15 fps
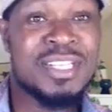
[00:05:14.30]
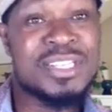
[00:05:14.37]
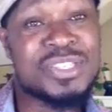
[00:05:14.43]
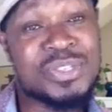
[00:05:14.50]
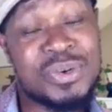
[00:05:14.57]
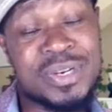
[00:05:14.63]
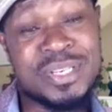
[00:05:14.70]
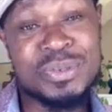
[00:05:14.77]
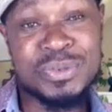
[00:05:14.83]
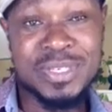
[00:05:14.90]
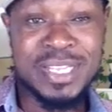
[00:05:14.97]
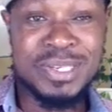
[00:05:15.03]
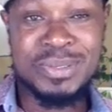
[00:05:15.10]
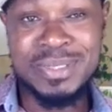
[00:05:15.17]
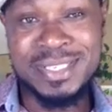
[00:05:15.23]
Sorry to
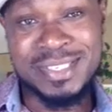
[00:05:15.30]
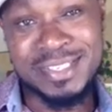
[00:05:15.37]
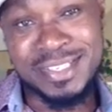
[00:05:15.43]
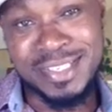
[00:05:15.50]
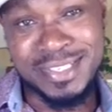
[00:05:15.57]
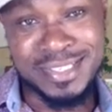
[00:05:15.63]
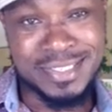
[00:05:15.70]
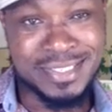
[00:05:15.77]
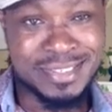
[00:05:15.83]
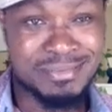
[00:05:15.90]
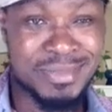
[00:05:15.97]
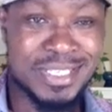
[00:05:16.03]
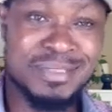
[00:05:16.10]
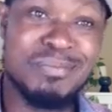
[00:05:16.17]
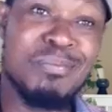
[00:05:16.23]
tell you this, ladies,
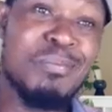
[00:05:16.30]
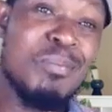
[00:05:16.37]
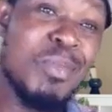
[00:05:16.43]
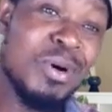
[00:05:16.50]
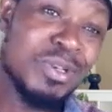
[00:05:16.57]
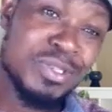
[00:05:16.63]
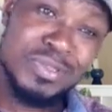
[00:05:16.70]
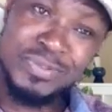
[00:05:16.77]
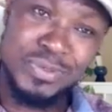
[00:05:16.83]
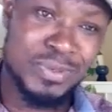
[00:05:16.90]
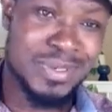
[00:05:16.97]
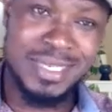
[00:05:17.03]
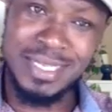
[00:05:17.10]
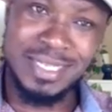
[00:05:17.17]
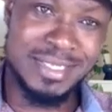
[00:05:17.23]
but most of you
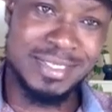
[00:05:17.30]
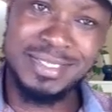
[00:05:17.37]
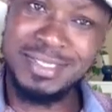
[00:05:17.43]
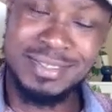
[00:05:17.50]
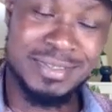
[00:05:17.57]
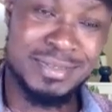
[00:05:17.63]
girls,